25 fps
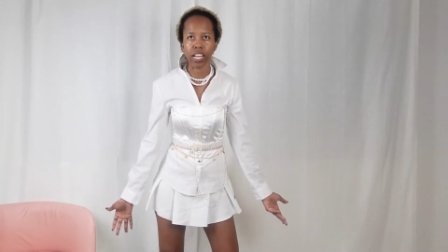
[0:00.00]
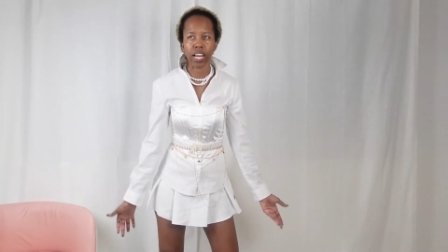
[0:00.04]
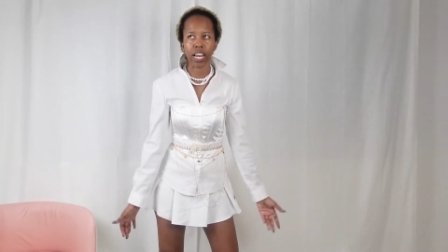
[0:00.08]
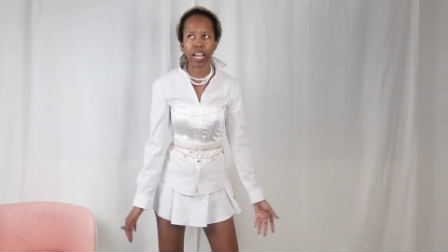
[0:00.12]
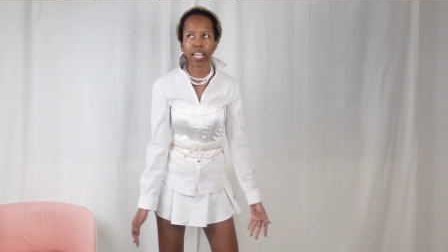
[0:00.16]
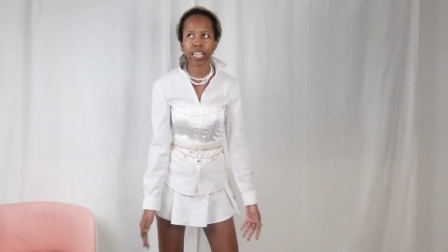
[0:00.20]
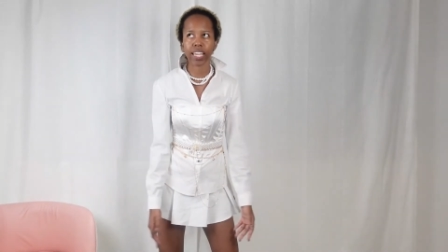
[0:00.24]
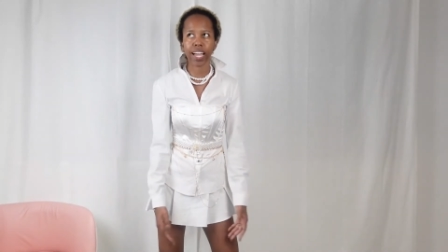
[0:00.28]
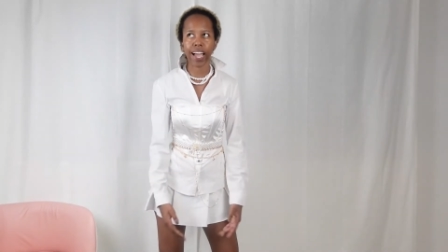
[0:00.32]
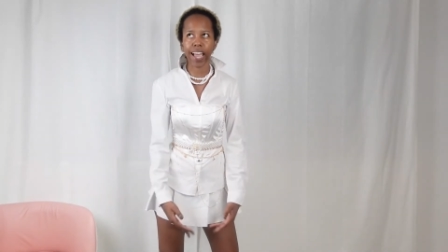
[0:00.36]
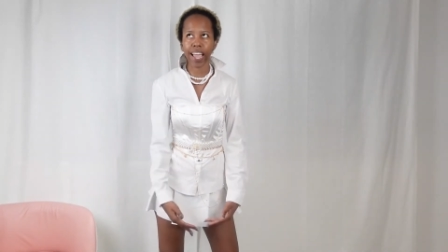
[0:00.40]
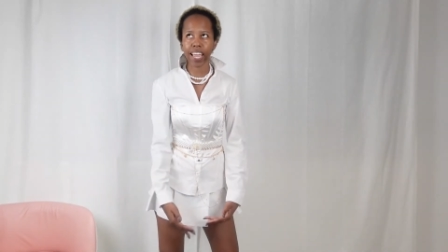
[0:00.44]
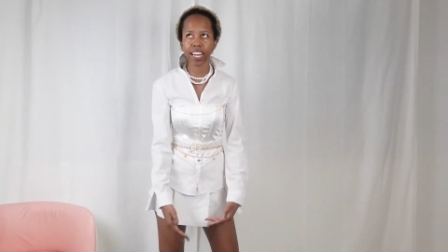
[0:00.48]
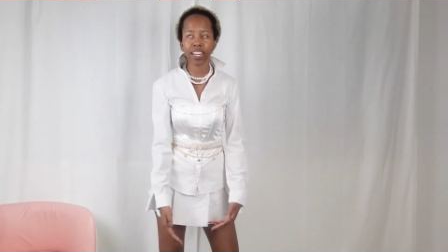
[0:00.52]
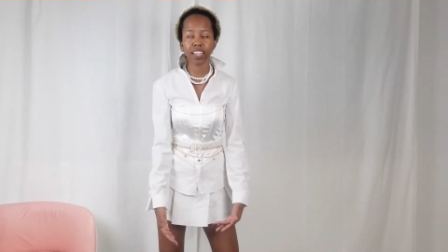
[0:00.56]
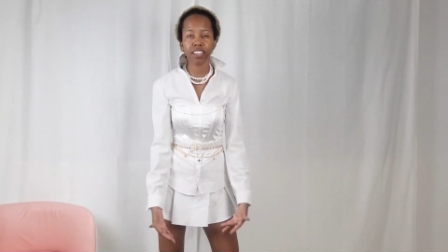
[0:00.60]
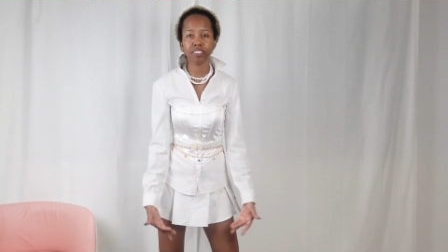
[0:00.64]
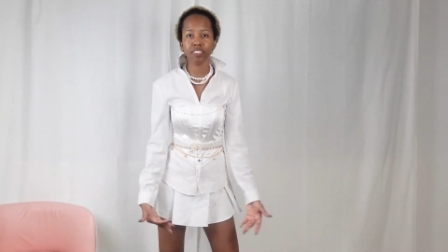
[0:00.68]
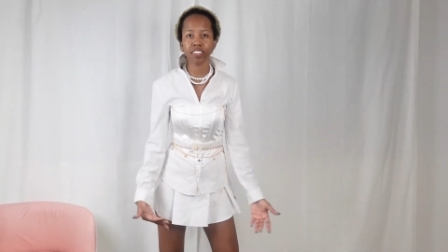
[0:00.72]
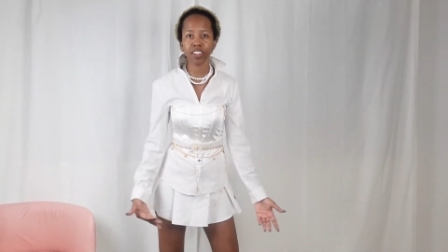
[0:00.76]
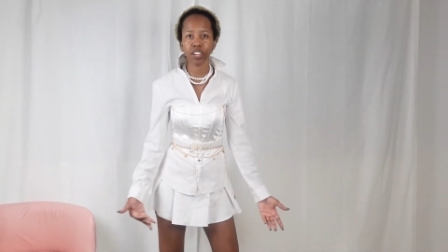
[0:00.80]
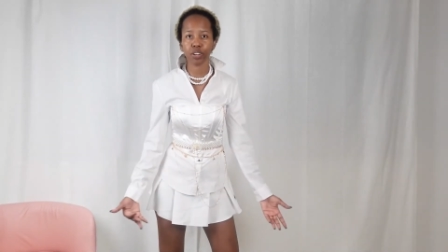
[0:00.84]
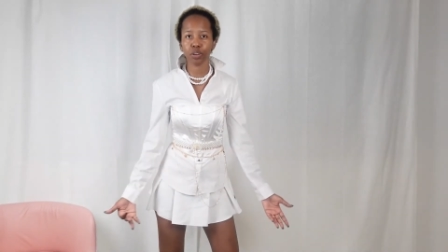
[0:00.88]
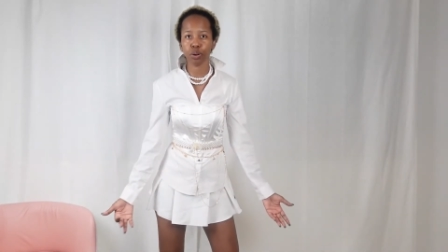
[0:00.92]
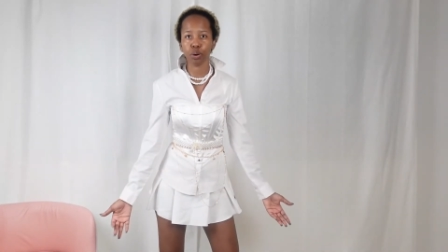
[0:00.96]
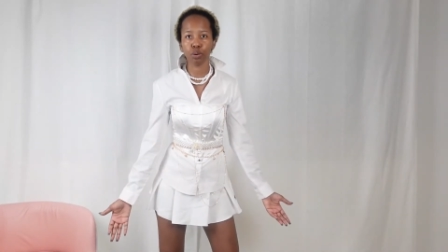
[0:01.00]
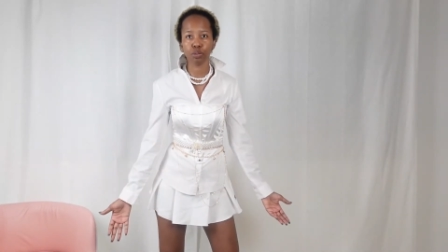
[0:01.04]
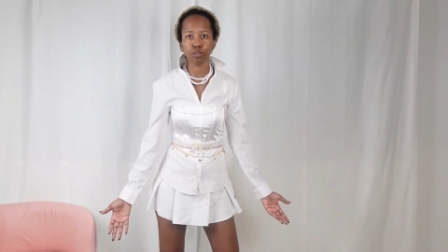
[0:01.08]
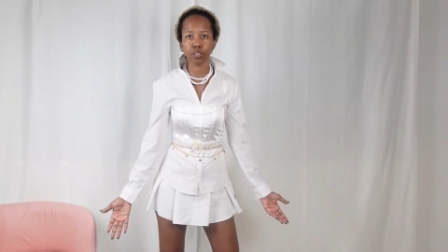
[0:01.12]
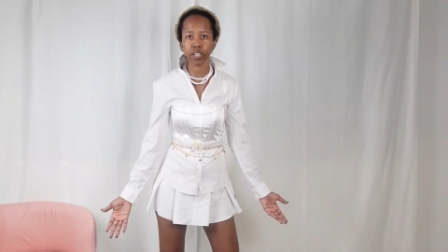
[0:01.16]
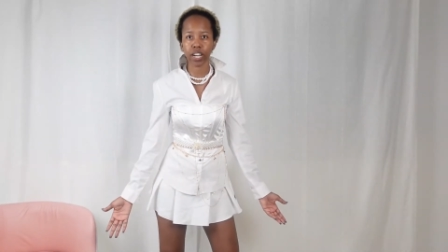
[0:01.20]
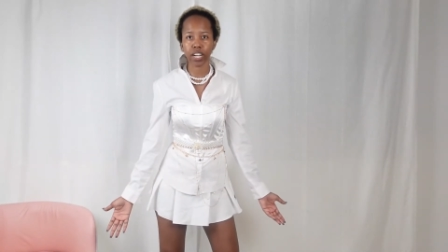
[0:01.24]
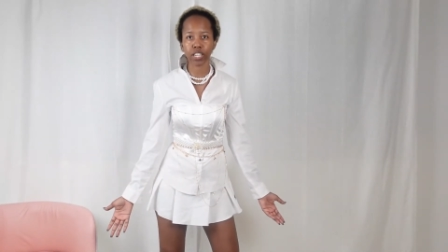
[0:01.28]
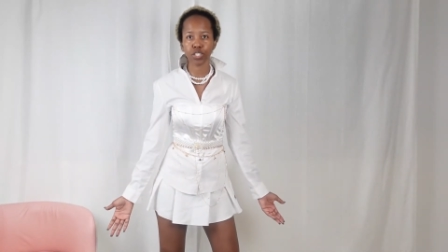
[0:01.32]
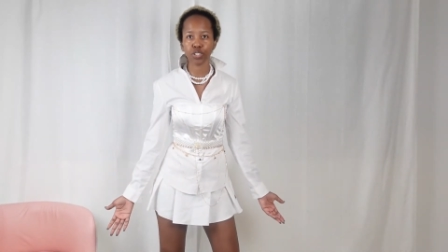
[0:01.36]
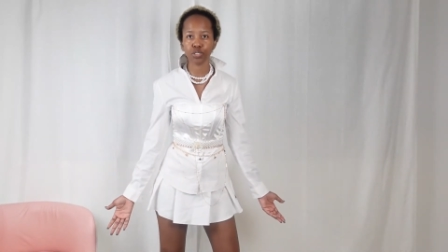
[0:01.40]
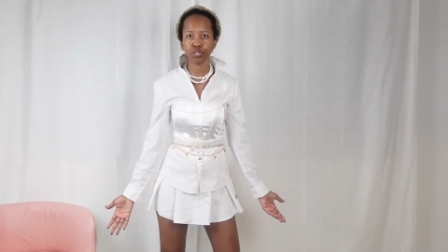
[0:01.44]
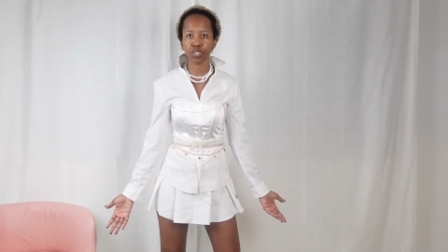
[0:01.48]
Like I live in a cold
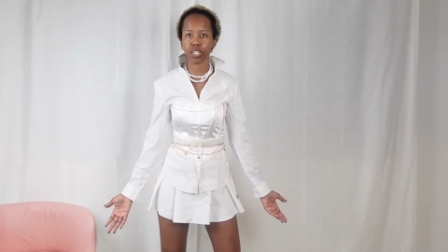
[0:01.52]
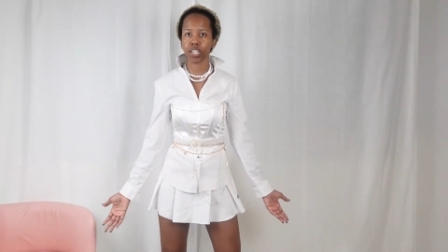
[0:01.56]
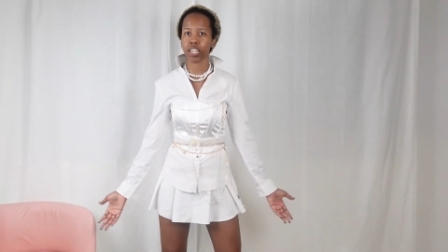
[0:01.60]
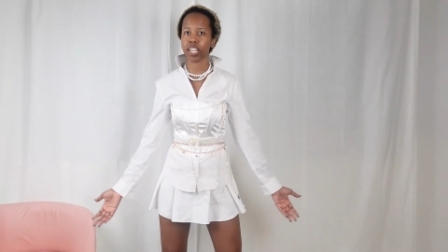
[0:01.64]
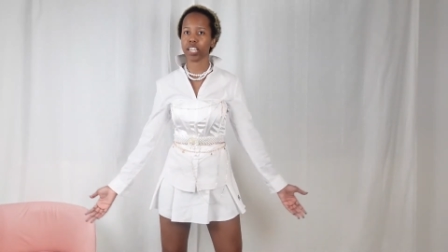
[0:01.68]
country.